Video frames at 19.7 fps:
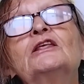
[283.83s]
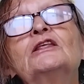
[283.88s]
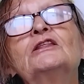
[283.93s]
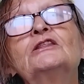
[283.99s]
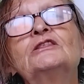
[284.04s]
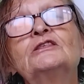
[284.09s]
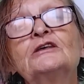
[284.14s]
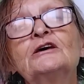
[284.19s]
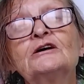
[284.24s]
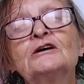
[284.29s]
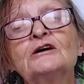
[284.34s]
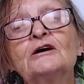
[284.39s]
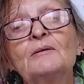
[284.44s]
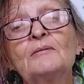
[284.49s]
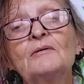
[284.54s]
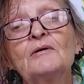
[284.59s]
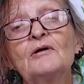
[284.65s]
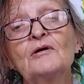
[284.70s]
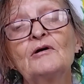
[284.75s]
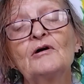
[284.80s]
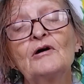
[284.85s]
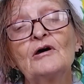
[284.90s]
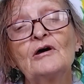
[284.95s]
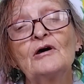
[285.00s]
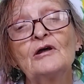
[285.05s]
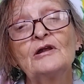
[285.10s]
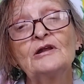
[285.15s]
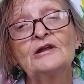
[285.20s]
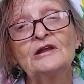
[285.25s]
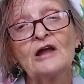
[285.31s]
the
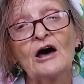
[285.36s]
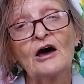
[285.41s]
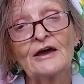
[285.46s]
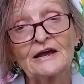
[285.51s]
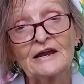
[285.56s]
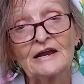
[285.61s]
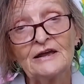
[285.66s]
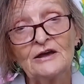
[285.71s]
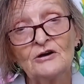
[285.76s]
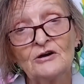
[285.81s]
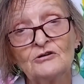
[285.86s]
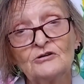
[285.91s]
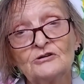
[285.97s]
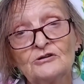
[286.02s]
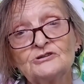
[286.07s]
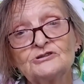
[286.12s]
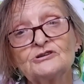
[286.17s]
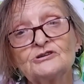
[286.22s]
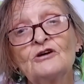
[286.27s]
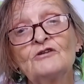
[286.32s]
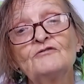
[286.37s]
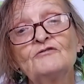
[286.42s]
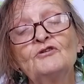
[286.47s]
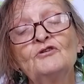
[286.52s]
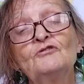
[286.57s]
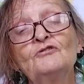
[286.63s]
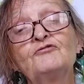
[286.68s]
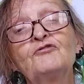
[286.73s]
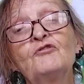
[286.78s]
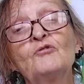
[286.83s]
likelihood of
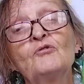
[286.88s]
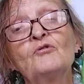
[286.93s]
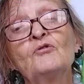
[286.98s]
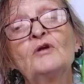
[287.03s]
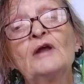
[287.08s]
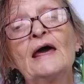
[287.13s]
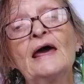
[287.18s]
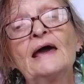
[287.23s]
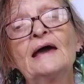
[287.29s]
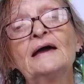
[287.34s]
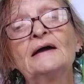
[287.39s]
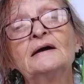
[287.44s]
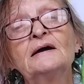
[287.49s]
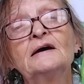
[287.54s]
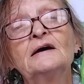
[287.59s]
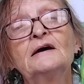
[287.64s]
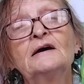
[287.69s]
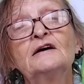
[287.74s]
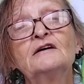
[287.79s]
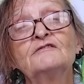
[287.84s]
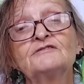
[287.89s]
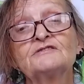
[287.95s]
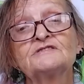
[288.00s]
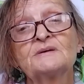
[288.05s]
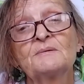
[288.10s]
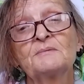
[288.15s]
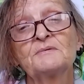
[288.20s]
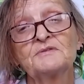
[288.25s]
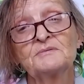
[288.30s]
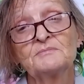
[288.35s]
you falling for
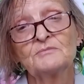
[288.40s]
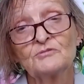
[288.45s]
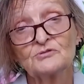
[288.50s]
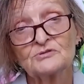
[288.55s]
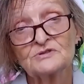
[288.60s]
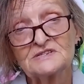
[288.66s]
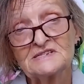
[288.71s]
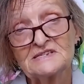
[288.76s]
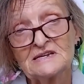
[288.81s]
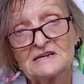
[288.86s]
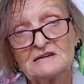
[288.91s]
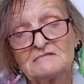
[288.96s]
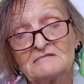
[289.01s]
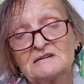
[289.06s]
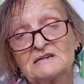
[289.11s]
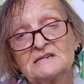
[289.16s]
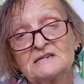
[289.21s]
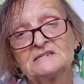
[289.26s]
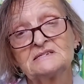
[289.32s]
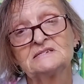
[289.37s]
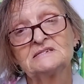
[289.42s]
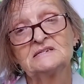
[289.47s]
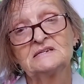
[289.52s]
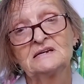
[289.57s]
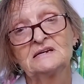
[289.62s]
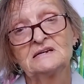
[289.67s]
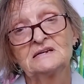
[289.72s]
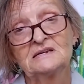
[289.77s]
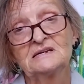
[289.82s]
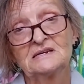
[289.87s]
some of the more serious
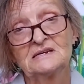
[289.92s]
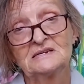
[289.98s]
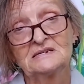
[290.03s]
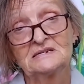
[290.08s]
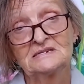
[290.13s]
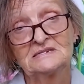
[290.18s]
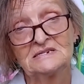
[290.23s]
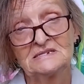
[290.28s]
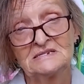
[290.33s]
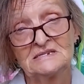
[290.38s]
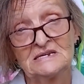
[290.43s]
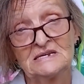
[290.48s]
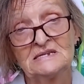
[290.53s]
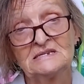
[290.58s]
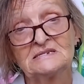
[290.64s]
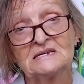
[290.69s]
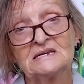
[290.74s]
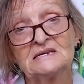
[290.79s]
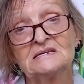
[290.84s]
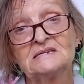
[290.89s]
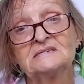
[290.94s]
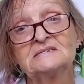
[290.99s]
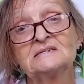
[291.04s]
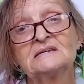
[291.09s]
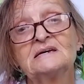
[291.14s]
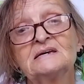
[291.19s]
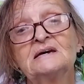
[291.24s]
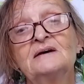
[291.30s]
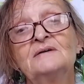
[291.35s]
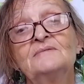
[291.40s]

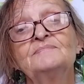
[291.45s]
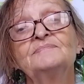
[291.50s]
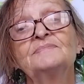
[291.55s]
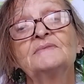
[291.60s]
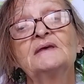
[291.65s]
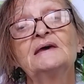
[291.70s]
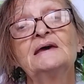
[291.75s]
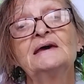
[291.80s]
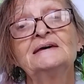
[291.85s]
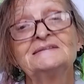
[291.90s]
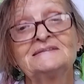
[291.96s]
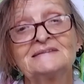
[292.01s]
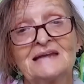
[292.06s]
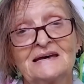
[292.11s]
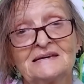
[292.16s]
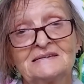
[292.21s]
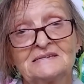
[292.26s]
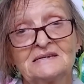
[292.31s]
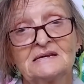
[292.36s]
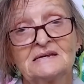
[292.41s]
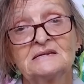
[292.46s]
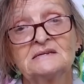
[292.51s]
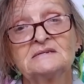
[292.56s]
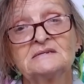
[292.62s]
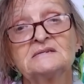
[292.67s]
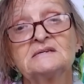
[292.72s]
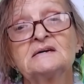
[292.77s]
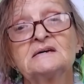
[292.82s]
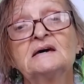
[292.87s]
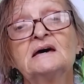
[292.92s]
diseases is
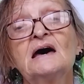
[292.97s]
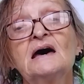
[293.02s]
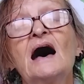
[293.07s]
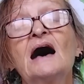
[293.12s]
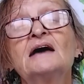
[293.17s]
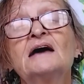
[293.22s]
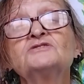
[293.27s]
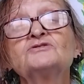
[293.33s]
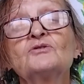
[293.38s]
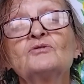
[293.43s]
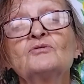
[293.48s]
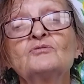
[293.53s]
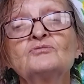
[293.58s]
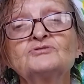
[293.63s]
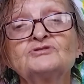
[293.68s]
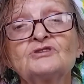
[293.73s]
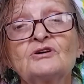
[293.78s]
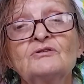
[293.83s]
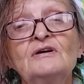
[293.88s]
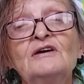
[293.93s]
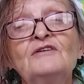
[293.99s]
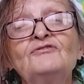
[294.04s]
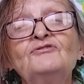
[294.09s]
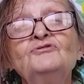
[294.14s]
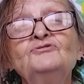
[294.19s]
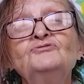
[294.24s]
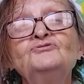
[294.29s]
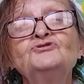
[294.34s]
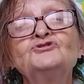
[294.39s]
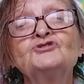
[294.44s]
lessened. And also, if
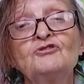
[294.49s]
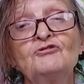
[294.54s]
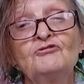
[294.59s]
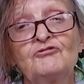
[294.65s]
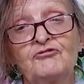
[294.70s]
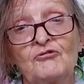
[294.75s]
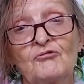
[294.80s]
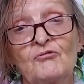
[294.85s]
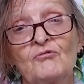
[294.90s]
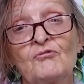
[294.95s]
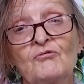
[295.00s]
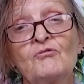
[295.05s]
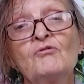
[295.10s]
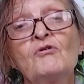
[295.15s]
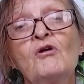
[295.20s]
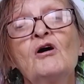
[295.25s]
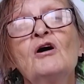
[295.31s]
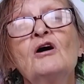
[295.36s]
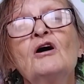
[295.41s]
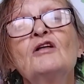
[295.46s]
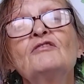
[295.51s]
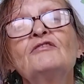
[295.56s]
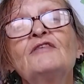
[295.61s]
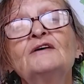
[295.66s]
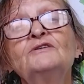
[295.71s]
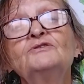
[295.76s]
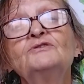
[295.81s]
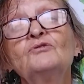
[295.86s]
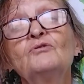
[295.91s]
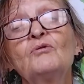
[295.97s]
you do fall,
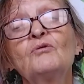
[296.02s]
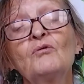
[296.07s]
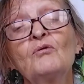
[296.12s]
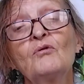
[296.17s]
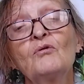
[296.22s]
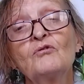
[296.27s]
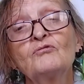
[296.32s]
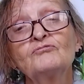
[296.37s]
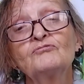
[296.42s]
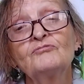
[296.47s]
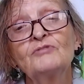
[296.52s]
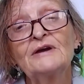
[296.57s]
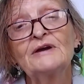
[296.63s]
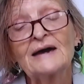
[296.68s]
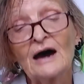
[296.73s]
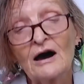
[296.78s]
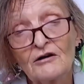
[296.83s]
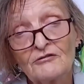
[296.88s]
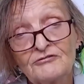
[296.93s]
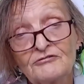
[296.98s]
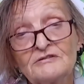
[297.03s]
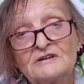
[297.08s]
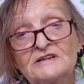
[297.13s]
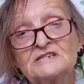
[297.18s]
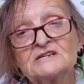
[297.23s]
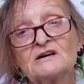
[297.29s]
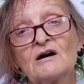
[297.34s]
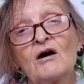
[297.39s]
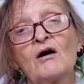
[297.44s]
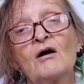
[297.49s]
then your recovery
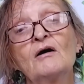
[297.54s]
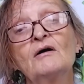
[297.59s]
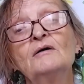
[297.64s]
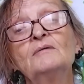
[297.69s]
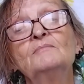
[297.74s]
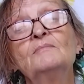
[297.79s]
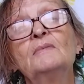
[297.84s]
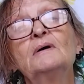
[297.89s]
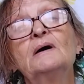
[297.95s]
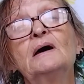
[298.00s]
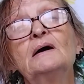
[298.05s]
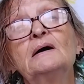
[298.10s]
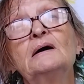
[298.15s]
time